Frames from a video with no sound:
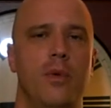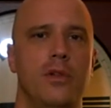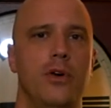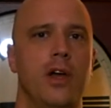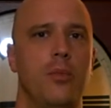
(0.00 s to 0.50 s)

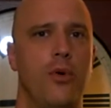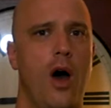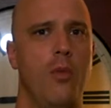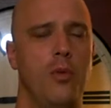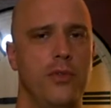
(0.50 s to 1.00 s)
look at
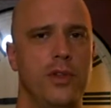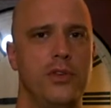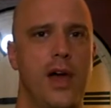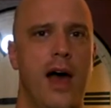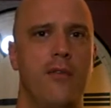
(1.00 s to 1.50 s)
problems that
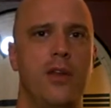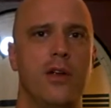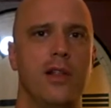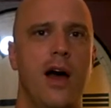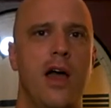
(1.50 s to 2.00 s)
you have in
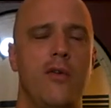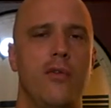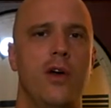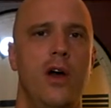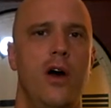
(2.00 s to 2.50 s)
your life,